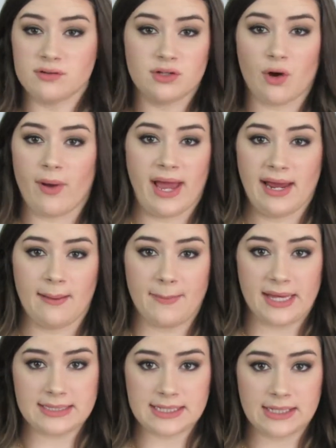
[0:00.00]
ham
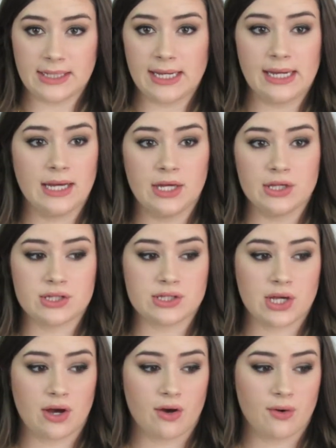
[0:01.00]
basically.
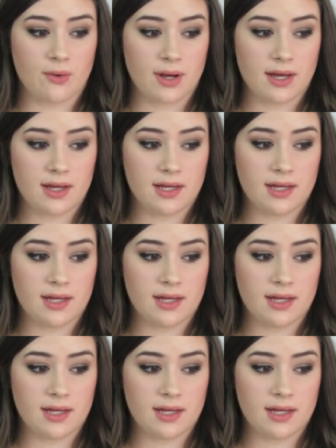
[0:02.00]
So